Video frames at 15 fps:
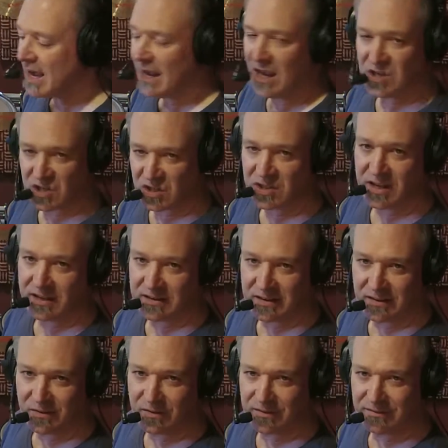It's just that
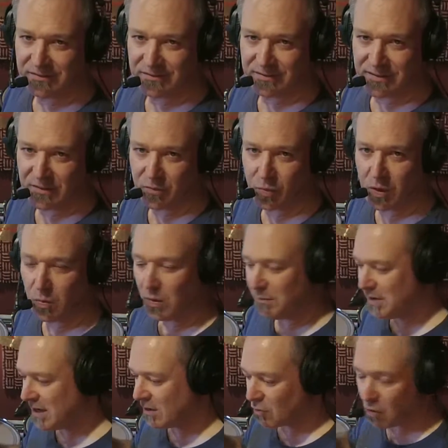what would
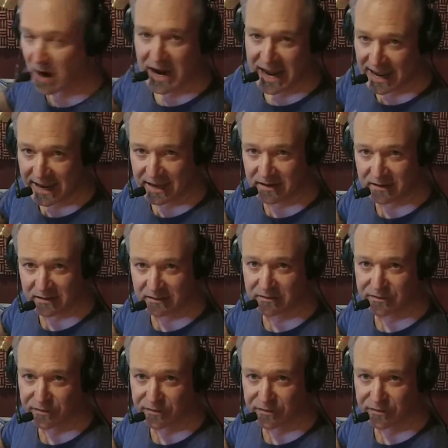be a right hand